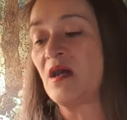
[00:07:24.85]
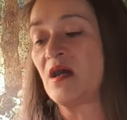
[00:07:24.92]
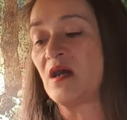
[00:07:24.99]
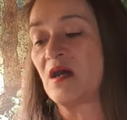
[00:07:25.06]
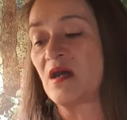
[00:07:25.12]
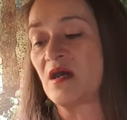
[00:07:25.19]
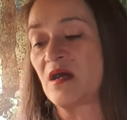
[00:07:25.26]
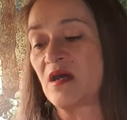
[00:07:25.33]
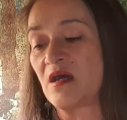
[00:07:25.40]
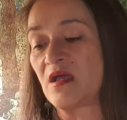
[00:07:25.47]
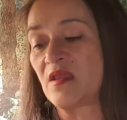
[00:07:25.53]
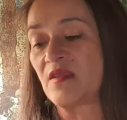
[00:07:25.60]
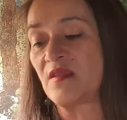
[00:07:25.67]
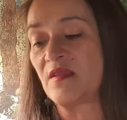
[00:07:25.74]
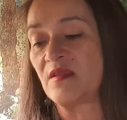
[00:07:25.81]

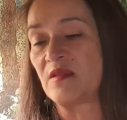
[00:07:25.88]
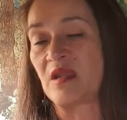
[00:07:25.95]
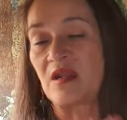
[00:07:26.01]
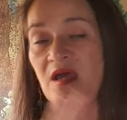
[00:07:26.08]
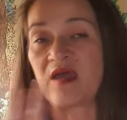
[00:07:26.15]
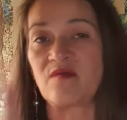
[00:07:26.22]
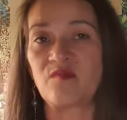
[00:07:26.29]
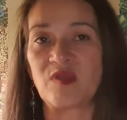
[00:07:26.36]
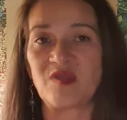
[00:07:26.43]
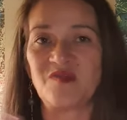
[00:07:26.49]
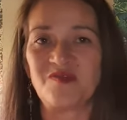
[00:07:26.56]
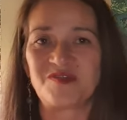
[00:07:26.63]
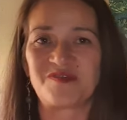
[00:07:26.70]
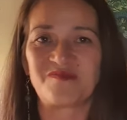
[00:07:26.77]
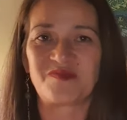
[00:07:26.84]
and I have been
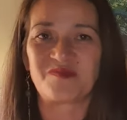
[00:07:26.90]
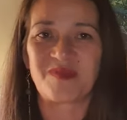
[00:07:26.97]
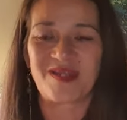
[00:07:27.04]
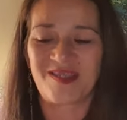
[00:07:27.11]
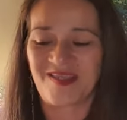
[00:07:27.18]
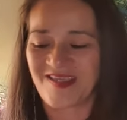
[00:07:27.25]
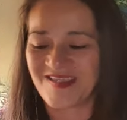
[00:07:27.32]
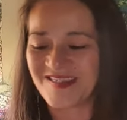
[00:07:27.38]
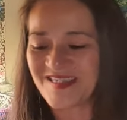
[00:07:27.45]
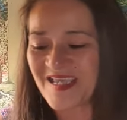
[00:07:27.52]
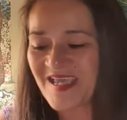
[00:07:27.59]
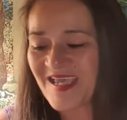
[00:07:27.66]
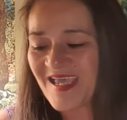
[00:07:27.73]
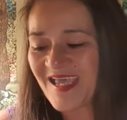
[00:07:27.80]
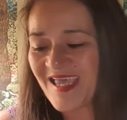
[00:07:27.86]
using for many years,
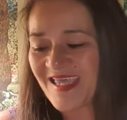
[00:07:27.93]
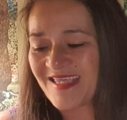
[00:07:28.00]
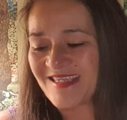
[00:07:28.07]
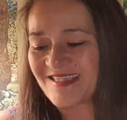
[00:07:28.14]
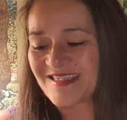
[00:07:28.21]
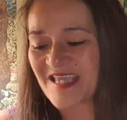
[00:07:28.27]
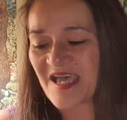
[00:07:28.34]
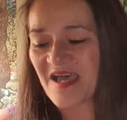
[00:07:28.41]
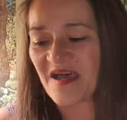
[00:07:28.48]
is,